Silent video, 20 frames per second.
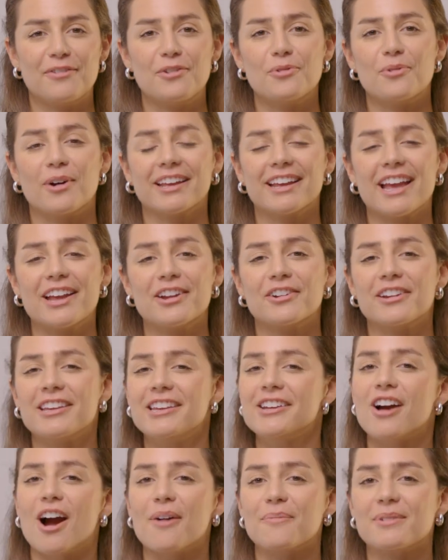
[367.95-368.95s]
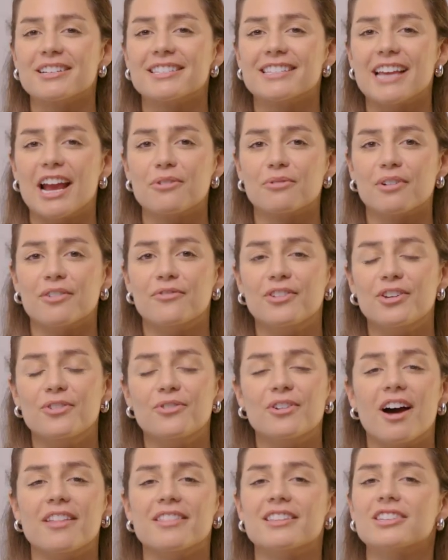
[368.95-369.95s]
If you want to get your e-commerce site
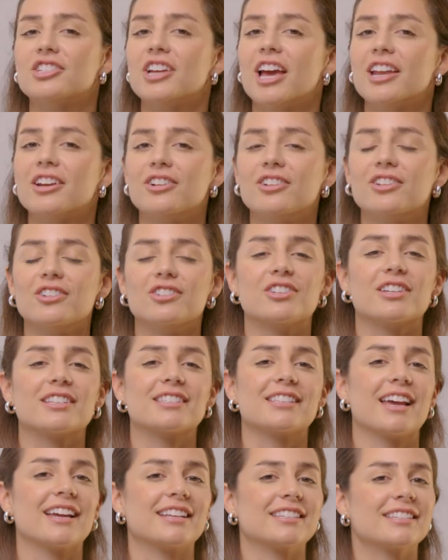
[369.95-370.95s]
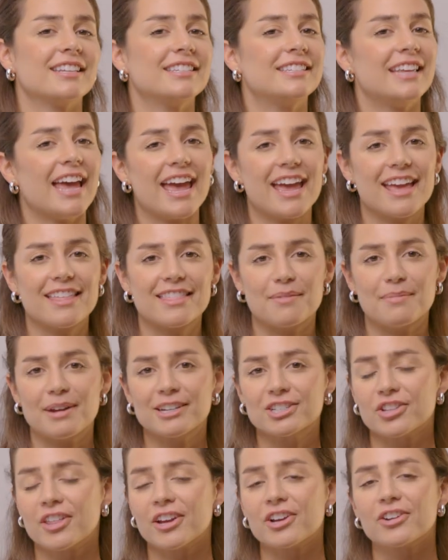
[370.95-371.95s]
reviewed on this channel, just like today, then make
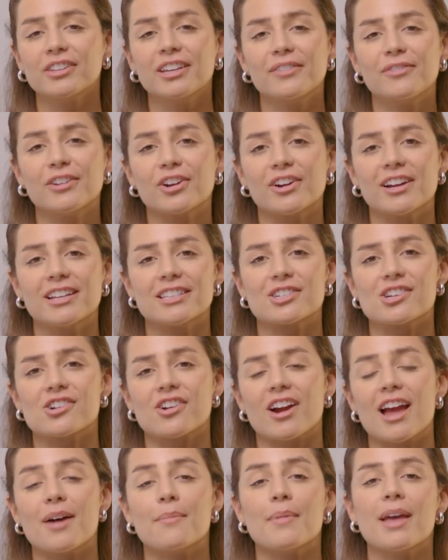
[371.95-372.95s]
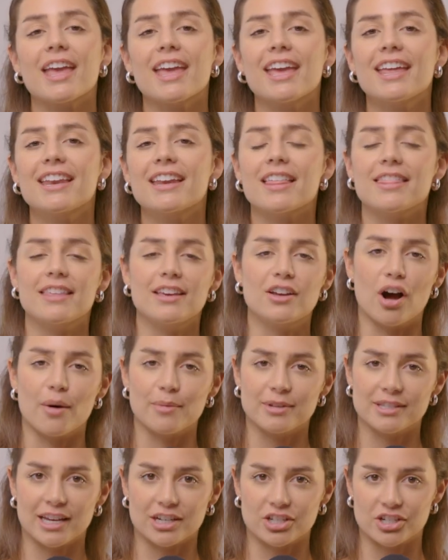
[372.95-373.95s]
sure that you're leaving your Instagram in the
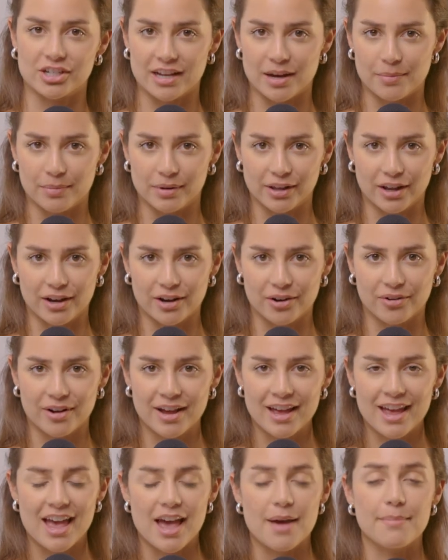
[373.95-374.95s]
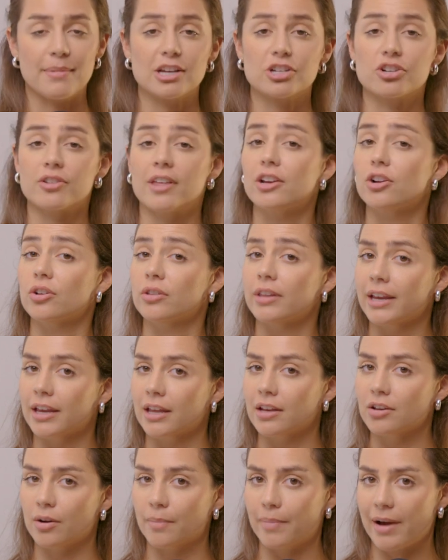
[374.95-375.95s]
comment section down below. Make sure that your link
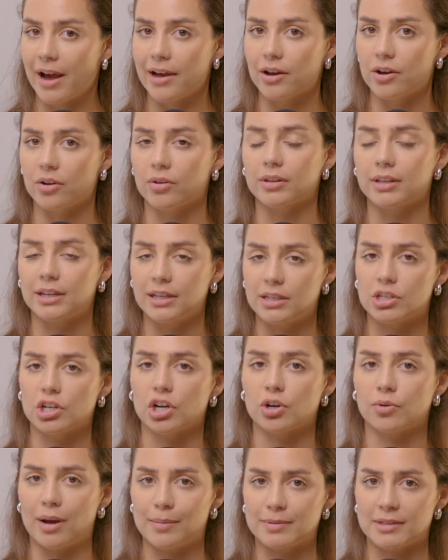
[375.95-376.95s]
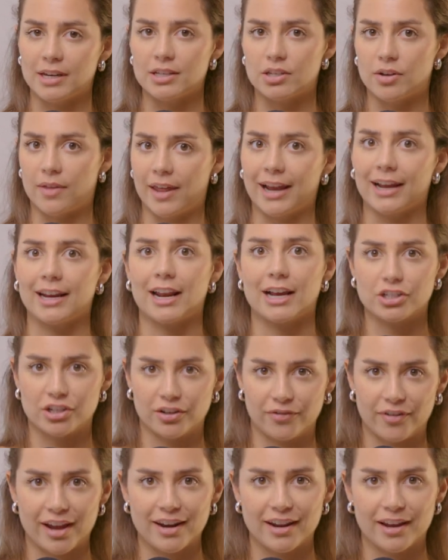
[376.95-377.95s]
in your bio leads to your website so that I can
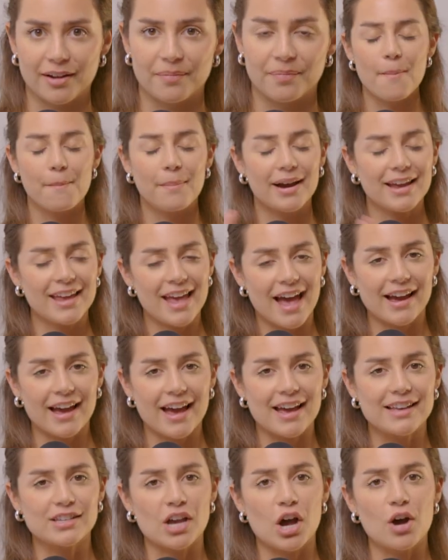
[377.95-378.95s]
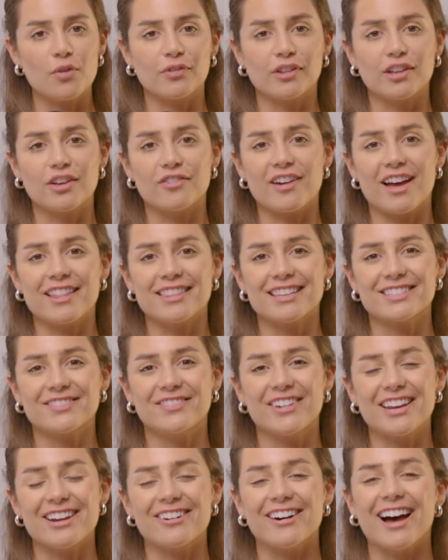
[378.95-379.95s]
actually find it. But yeah, guys, hopefully you found this
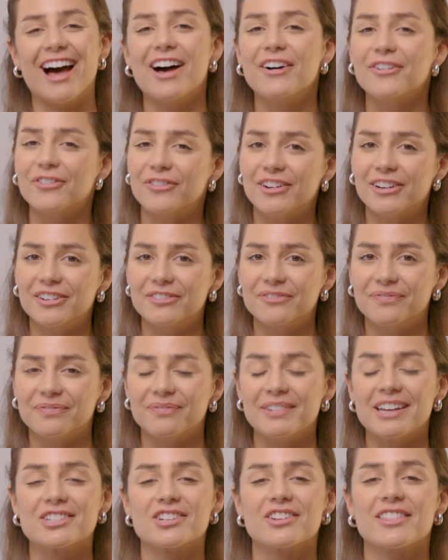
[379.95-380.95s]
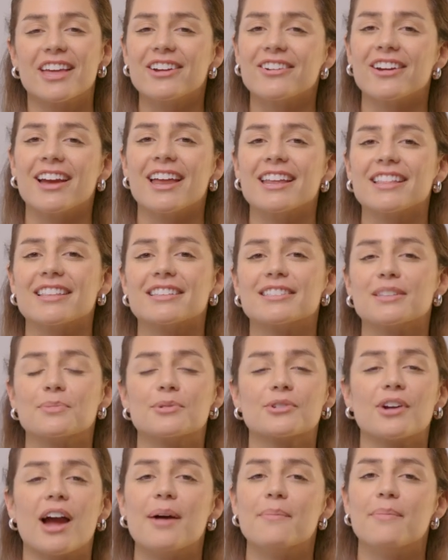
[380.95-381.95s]
video helpful. Make sure that you're hitting the
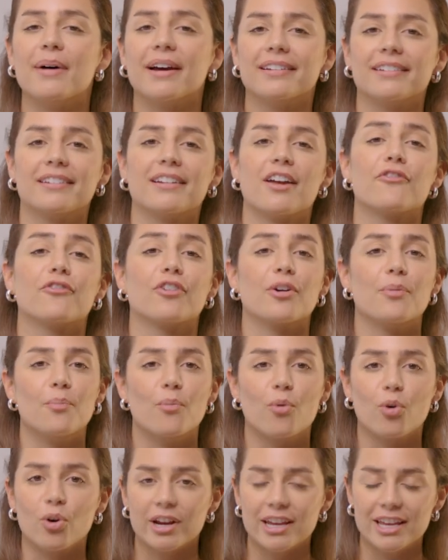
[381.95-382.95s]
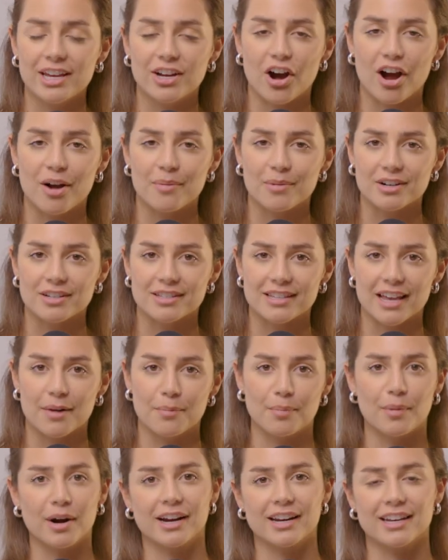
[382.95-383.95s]
subscribe button for more e-commerce
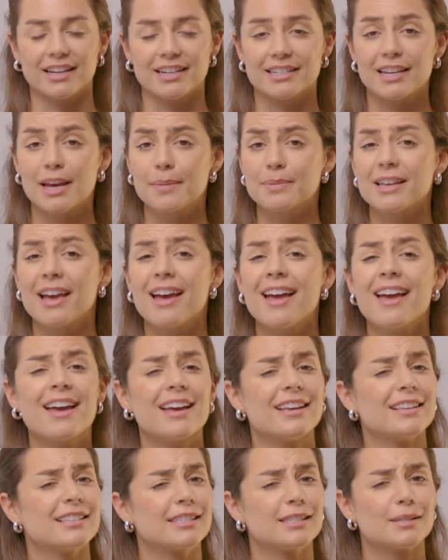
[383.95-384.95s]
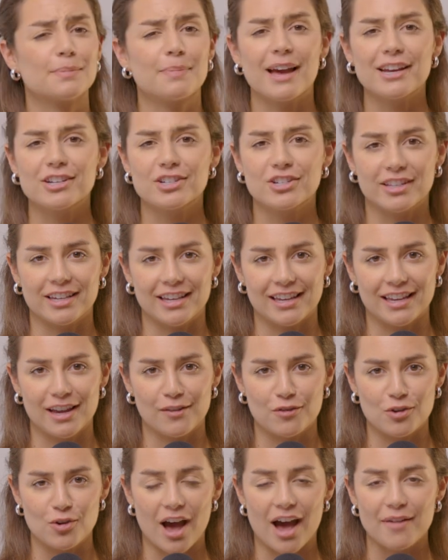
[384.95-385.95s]
and marketing tips, especially
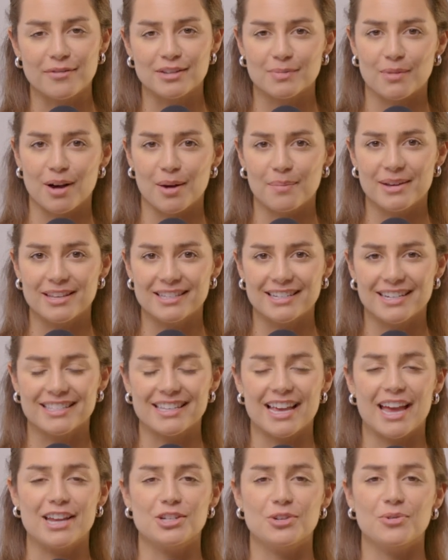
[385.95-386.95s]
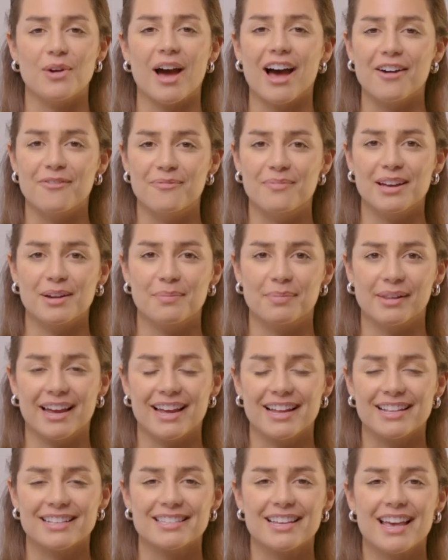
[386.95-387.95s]
if you have a small business and you have big
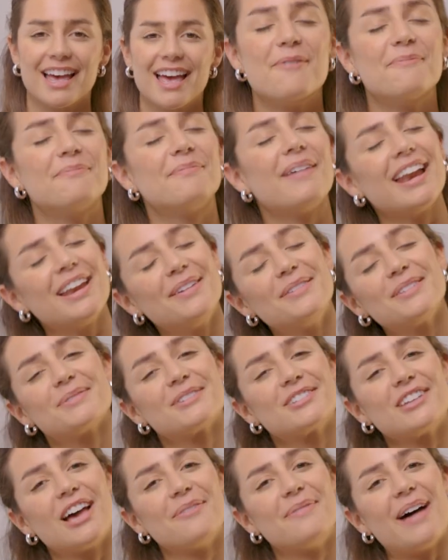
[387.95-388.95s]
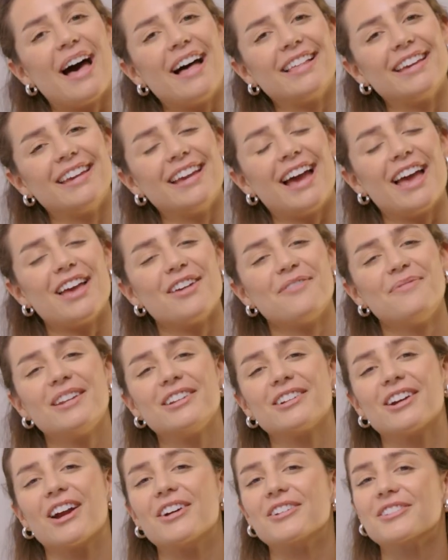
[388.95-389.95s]
plans. My name is Michelle Valley. I have been
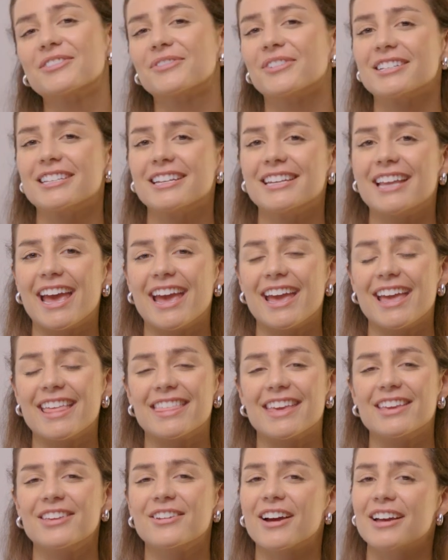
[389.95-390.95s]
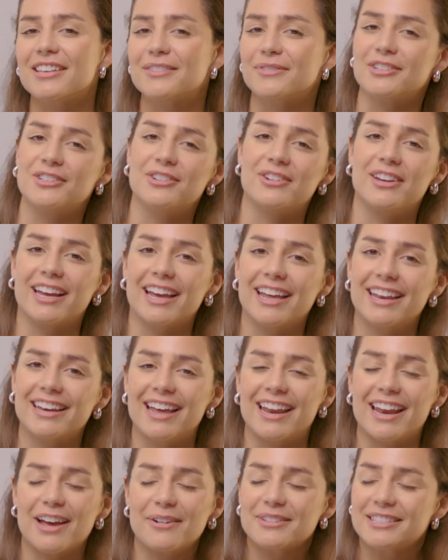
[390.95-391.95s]
your host for today. Thank you guys for tuning in
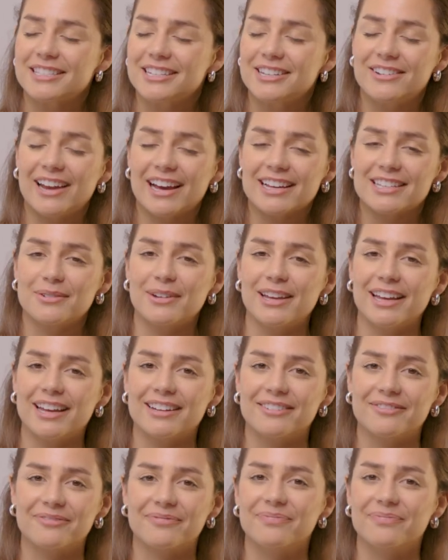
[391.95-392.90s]
and I will see you next week.